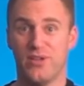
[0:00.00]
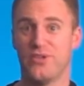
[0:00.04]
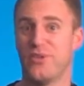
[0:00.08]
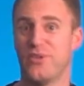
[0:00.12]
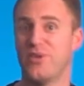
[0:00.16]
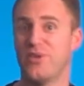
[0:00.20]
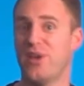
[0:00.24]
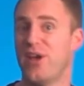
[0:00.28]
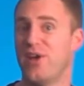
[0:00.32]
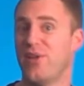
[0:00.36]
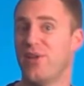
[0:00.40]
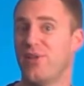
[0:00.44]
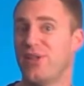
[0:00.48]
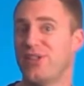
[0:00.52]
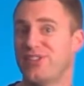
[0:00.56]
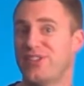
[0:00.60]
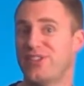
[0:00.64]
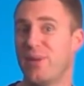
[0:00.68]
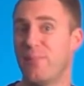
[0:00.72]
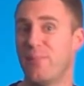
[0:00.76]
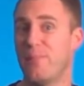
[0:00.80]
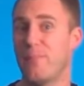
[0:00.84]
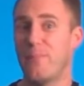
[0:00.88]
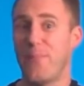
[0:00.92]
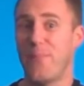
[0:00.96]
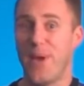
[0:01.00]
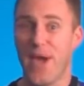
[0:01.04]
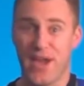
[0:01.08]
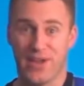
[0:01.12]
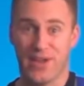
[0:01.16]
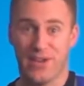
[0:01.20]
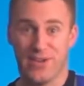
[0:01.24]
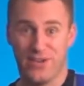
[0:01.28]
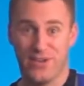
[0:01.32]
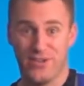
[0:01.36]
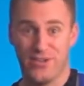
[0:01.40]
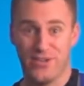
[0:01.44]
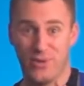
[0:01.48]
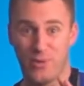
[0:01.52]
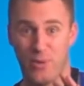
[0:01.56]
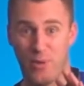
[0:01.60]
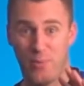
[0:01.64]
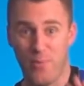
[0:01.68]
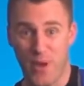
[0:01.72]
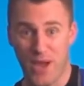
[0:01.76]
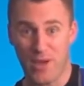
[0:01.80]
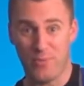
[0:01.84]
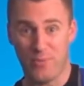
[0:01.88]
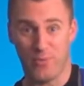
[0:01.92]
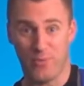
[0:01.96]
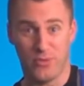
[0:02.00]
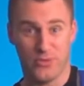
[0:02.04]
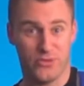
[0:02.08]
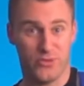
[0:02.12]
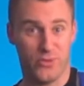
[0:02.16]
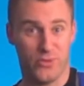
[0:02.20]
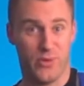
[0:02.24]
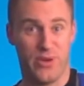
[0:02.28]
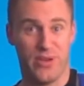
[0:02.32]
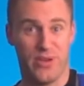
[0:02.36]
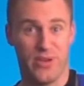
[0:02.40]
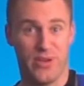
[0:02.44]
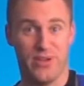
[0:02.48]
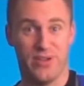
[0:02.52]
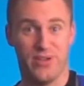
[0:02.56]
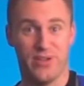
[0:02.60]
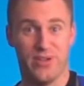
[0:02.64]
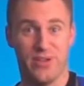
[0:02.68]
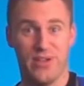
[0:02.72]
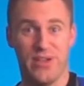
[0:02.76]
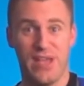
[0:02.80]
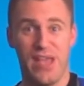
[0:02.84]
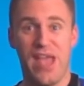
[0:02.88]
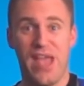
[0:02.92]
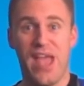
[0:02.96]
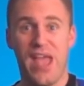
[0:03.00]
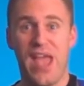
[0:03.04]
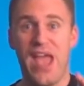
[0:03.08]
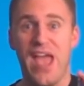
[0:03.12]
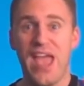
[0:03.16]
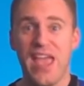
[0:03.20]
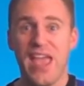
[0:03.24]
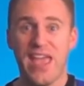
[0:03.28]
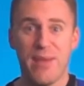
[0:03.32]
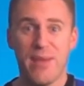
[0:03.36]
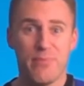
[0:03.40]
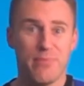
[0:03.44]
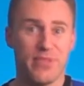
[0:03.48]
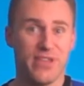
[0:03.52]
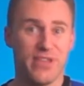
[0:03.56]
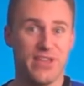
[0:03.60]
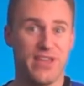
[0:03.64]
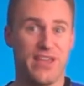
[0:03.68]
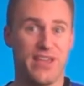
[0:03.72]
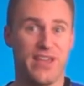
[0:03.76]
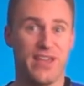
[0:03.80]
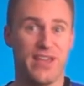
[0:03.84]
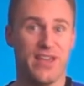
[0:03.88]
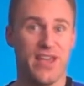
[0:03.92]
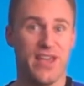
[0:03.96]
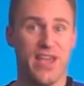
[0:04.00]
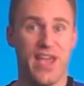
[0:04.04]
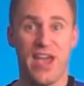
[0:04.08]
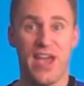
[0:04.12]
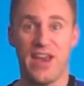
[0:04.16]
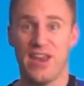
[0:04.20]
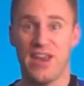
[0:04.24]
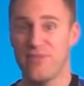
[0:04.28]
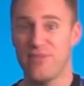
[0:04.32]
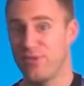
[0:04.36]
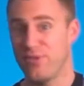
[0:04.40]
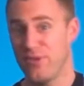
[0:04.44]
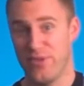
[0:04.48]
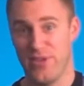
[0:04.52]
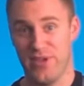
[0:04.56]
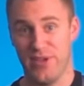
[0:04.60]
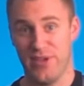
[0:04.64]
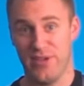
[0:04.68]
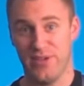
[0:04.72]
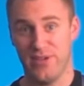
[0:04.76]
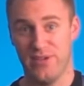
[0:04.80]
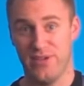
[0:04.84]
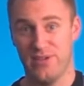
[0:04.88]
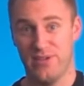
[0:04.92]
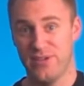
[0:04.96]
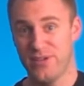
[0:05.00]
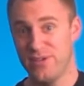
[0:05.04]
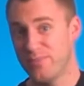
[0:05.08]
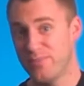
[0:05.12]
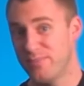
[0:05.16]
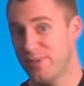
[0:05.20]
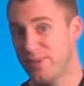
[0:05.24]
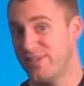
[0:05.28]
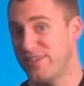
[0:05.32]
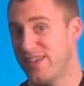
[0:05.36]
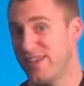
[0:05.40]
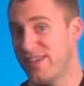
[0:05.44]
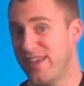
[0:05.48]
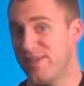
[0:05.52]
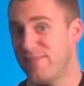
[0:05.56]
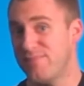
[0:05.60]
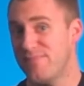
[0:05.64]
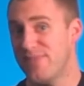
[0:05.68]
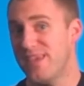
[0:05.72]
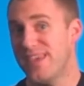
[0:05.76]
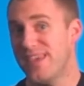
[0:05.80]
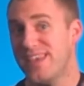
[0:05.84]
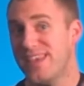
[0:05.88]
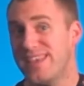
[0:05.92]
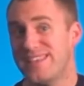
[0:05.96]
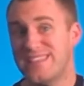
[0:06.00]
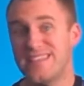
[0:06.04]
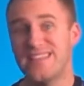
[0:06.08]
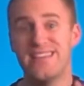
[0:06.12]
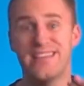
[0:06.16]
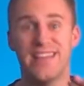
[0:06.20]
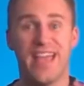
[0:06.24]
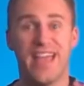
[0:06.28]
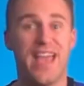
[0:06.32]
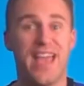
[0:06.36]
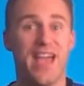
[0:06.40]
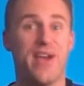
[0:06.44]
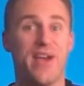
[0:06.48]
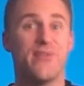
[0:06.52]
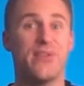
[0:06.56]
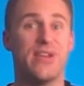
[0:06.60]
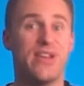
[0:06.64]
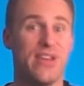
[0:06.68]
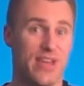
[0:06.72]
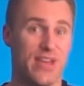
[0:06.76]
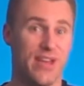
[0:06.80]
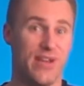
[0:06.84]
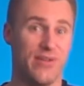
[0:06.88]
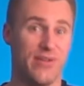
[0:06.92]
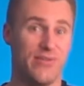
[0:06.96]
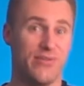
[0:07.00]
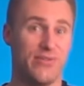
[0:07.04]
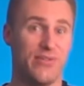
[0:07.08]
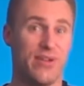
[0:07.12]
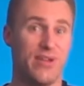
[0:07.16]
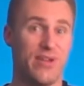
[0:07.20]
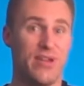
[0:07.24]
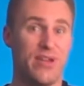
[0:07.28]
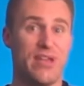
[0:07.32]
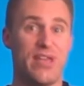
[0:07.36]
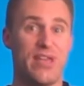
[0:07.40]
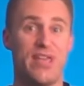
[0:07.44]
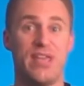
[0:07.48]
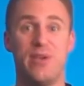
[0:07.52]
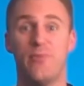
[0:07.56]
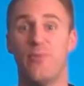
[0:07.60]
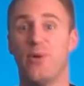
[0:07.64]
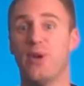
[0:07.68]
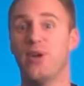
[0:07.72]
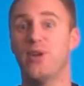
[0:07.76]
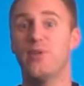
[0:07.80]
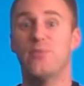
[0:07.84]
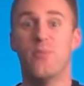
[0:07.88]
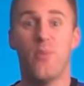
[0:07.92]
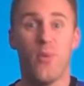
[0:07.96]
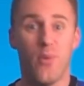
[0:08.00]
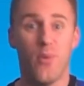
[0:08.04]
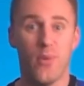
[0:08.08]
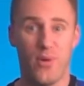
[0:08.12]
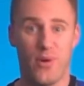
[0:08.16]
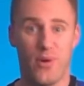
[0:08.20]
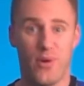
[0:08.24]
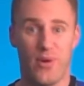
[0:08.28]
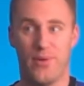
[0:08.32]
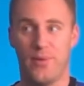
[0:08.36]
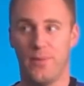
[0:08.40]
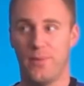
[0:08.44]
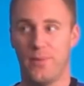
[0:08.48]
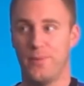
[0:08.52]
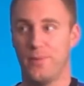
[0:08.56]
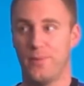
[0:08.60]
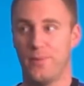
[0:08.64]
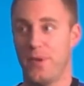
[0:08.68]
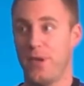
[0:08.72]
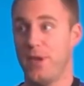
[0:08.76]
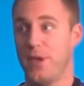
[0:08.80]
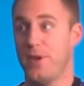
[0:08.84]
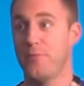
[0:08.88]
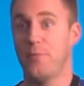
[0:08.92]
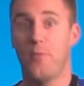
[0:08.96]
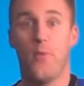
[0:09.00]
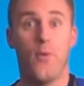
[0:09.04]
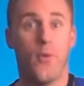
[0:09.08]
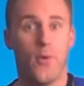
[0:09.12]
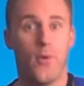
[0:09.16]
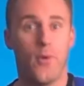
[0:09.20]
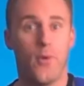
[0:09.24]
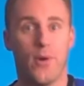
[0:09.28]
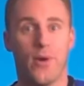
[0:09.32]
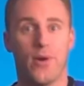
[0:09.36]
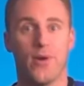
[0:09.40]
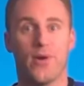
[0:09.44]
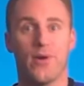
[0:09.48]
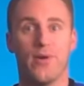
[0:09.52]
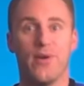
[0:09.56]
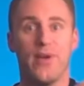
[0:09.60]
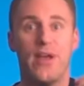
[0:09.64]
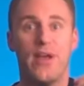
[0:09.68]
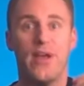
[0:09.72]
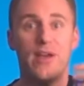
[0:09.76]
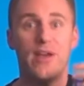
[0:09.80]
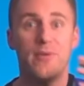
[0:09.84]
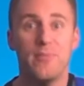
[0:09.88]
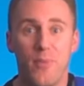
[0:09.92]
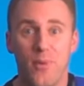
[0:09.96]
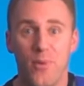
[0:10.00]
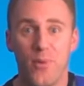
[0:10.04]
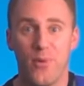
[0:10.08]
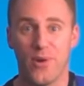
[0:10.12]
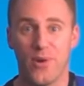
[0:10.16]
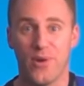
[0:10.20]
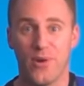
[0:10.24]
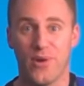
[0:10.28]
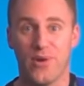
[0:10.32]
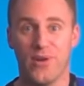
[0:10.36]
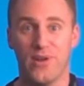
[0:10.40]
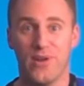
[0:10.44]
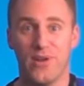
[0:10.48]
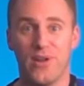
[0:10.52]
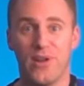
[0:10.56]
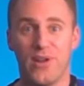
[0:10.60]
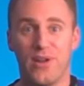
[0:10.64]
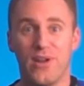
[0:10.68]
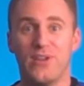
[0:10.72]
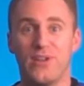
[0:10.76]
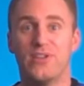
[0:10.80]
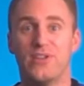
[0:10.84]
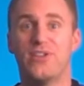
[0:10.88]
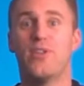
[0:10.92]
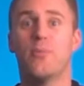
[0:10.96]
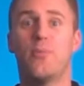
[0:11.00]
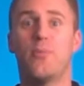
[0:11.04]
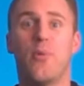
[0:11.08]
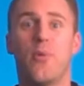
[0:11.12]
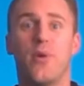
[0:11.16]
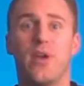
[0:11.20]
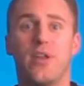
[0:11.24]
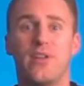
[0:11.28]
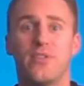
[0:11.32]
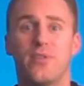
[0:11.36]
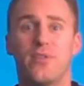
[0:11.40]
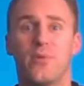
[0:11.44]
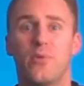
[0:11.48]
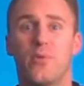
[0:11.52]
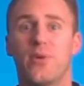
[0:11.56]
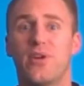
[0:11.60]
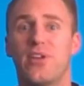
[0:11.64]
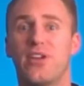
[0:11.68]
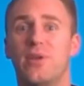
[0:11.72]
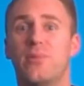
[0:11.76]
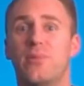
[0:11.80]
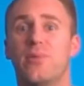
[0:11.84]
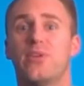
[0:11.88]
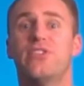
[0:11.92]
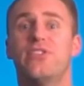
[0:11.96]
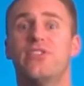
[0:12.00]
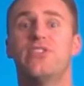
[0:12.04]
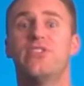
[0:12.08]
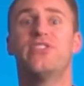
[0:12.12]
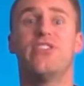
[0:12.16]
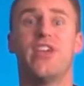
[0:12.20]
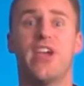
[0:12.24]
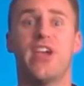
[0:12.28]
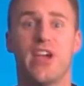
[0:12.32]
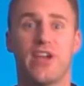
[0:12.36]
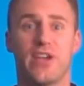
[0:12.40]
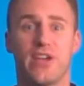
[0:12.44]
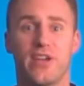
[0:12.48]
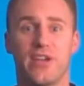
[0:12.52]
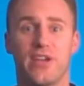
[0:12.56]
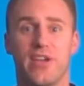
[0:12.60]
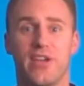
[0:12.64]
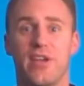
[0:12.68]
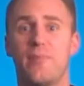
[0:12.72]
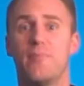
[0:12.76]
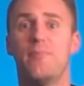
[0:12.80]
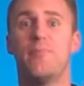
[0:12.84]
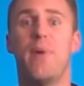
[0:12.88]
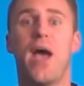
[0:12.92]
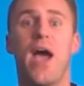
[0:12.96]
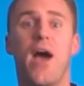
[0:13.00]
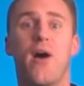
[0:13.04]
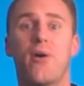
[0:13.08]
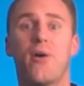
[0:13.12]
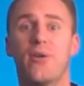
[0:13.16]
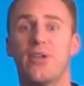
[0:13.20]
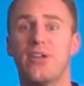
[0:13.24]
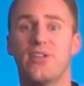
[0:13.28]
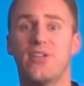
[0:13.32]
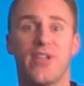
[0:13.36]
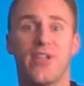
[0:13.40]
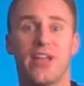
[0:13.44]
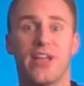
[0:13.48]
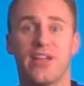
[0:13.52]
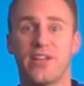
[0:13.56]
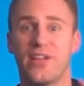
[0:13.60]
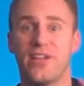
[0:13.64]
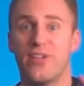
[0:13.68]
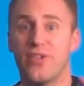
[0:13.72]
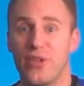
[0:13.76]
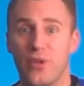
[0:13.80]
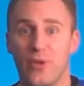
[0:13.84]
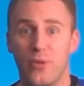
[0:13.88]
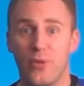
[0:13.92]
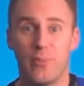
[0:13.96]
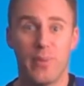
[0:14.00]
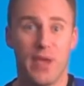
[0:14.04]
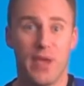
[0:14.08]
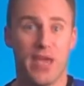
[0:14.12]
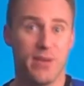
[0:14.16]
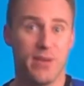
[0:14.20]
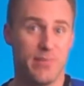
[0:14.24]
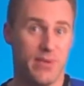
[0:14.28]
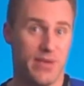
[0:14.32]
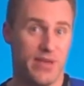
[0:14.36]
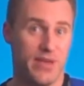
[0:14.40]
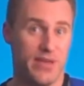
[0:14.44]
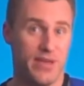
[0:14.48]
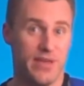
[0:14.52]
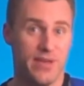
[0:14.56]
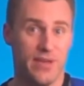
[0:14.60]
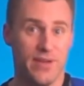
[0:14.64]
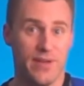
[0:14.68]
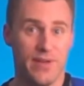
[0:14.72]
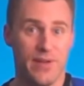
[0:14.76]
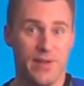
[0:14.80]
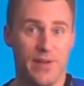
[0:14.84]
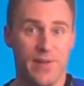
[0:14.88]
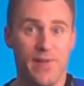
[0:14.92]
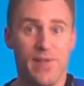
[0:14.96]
So now let's get back to our Bible story. Ahab the king had everything, but to him, he didn't have enough. He wanted more and more and more, to the point where he was sick and pouting like a little baby.